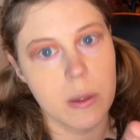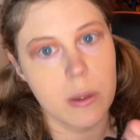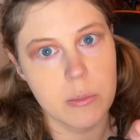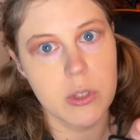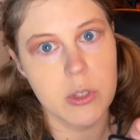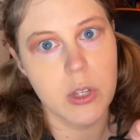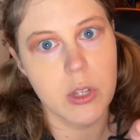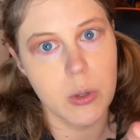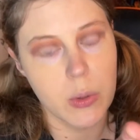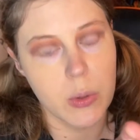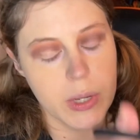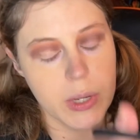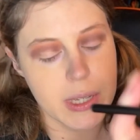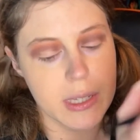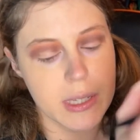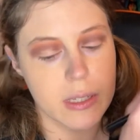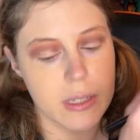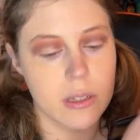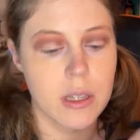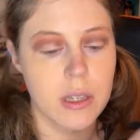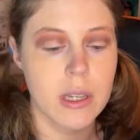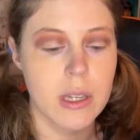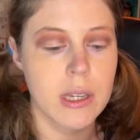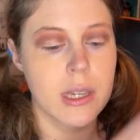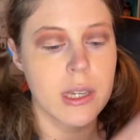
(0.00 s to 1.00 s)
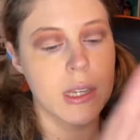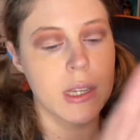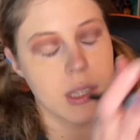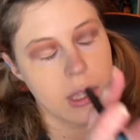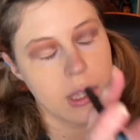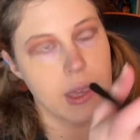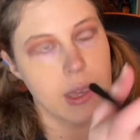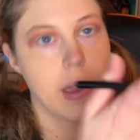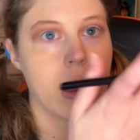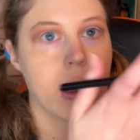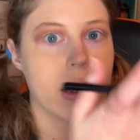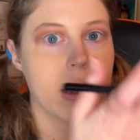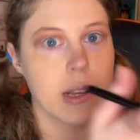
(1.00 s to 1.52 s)
doing,
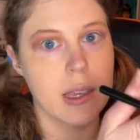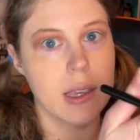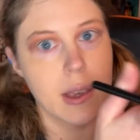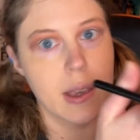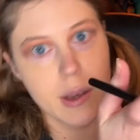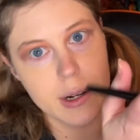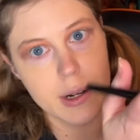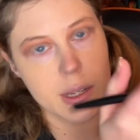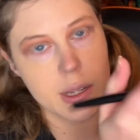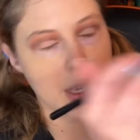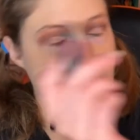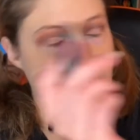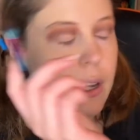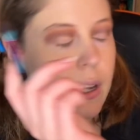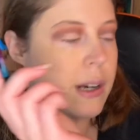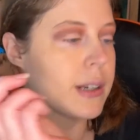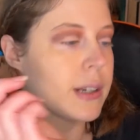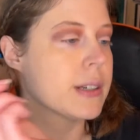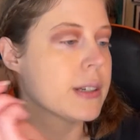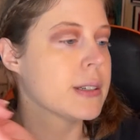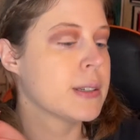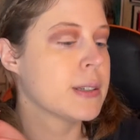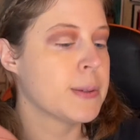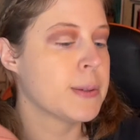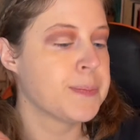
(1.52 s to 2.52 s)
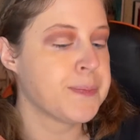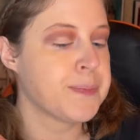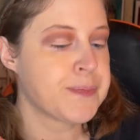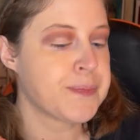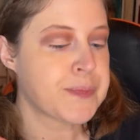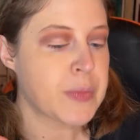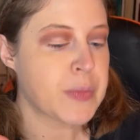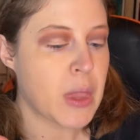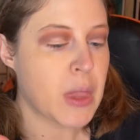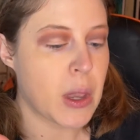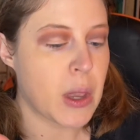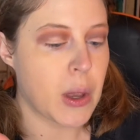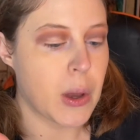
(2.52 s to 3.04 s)
yada, yada, yada.
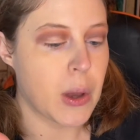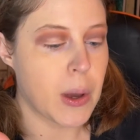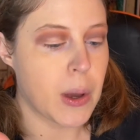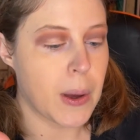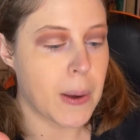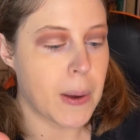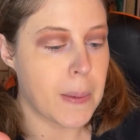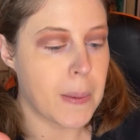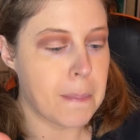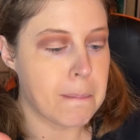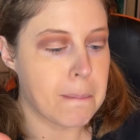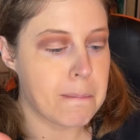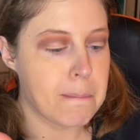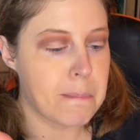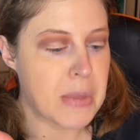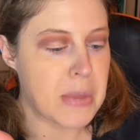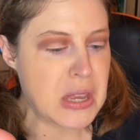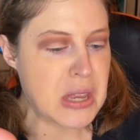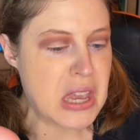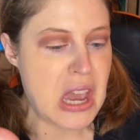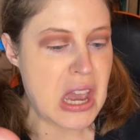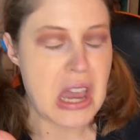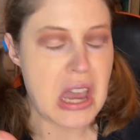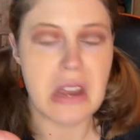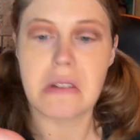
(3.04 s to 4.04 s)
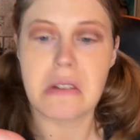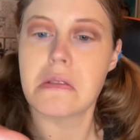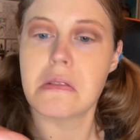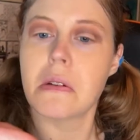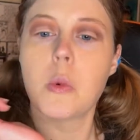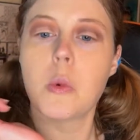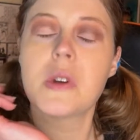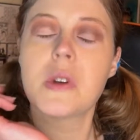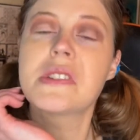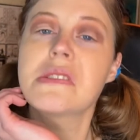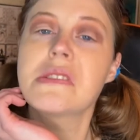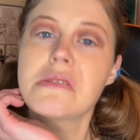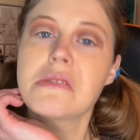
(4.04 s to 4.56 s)
But yeah, I
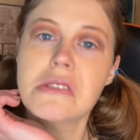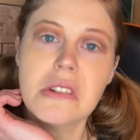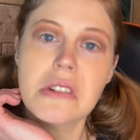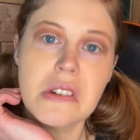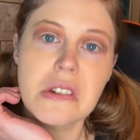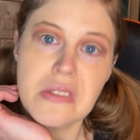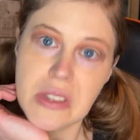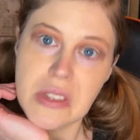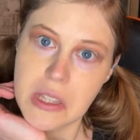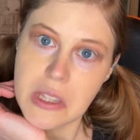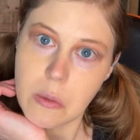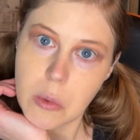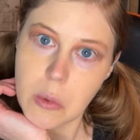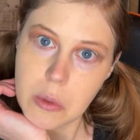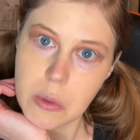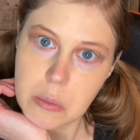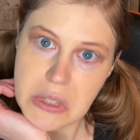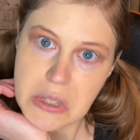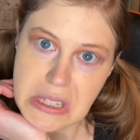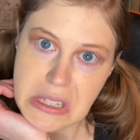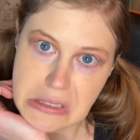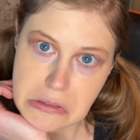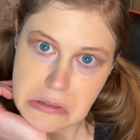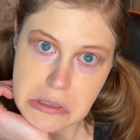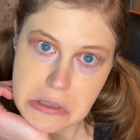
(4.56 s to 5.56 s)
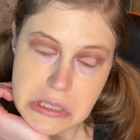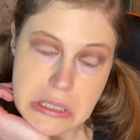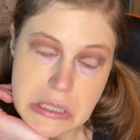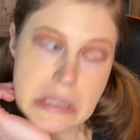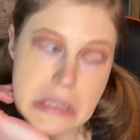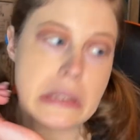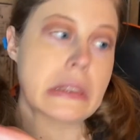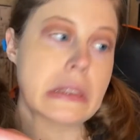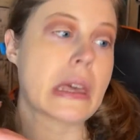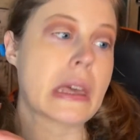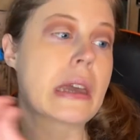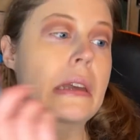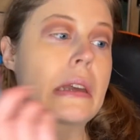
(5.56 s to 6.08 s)
wasn't sure if anyone would be interested
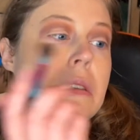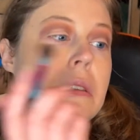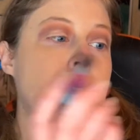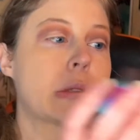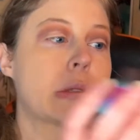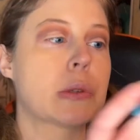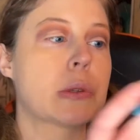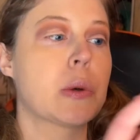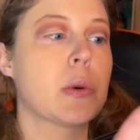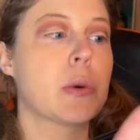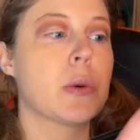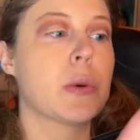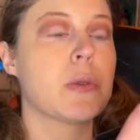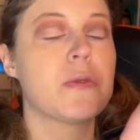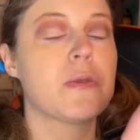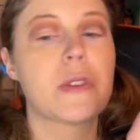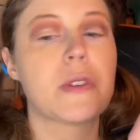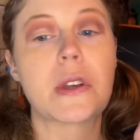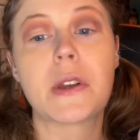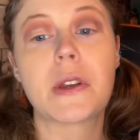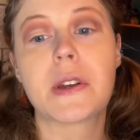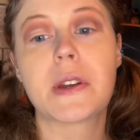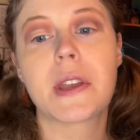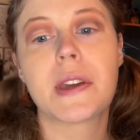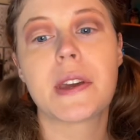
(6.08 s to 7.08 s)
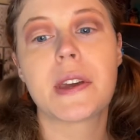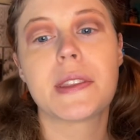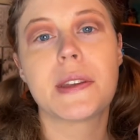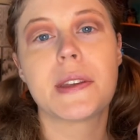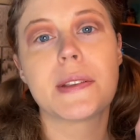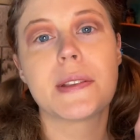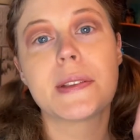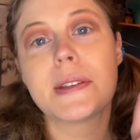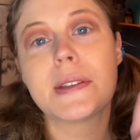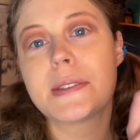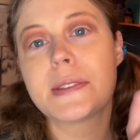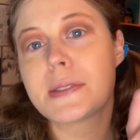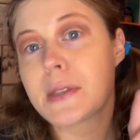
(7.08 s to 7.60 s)
in that, so figured I'd at
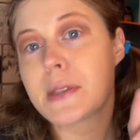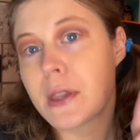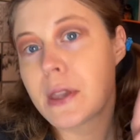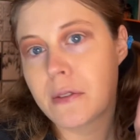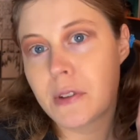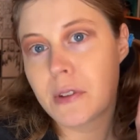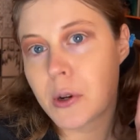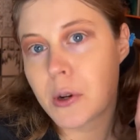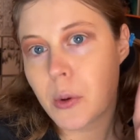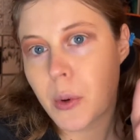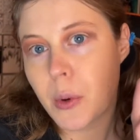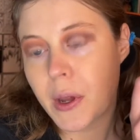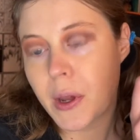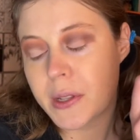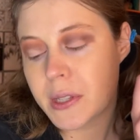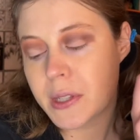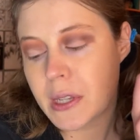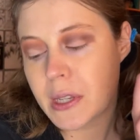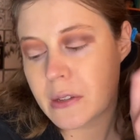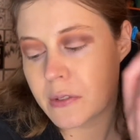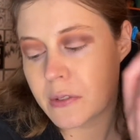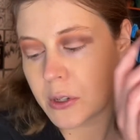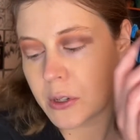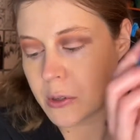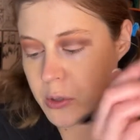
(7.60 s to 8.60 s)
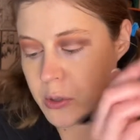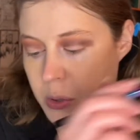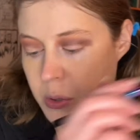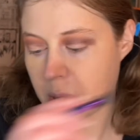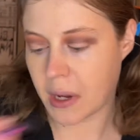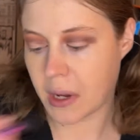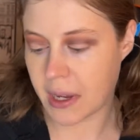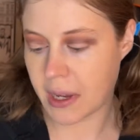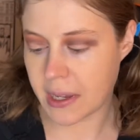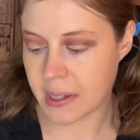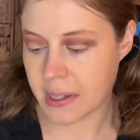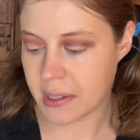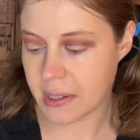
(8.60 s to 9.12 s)
least give it a run, give it a
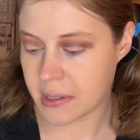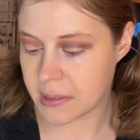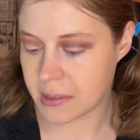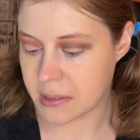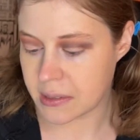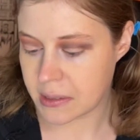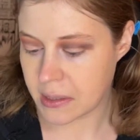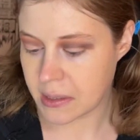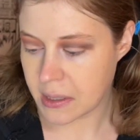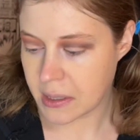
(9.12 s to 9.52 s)
try. And